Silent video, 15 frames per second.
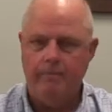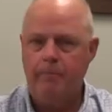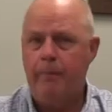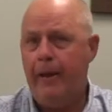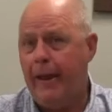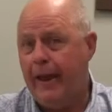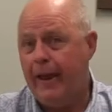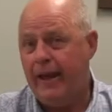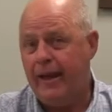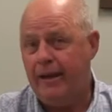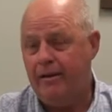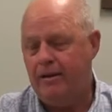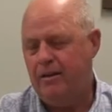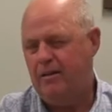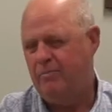
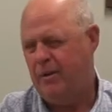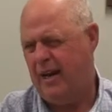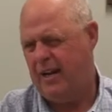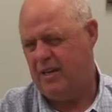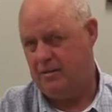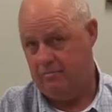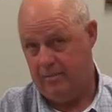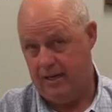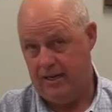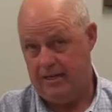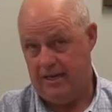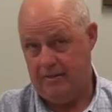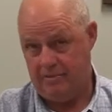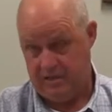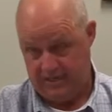Pain many
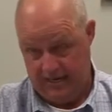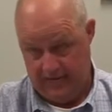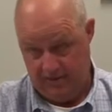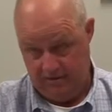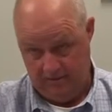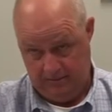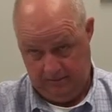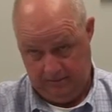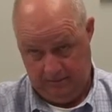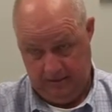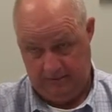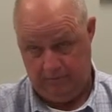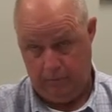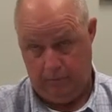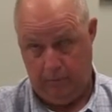times is out
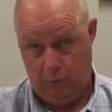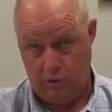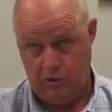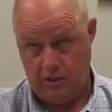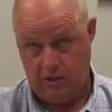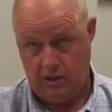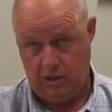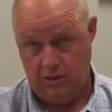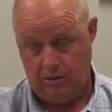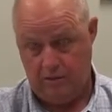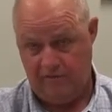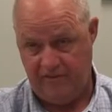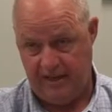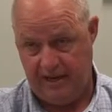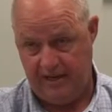of proportion to
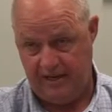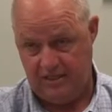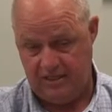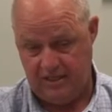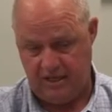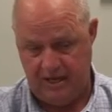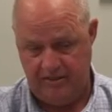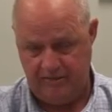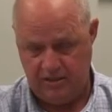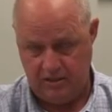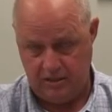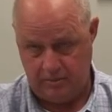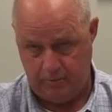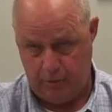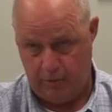clinical findings, and
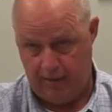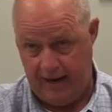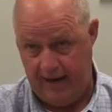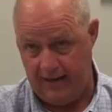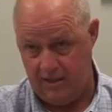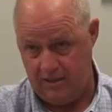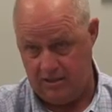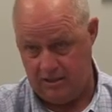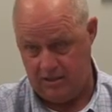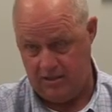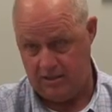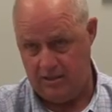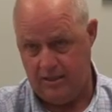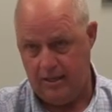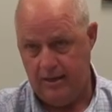obviously
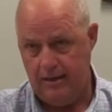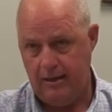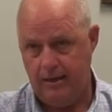paralysis,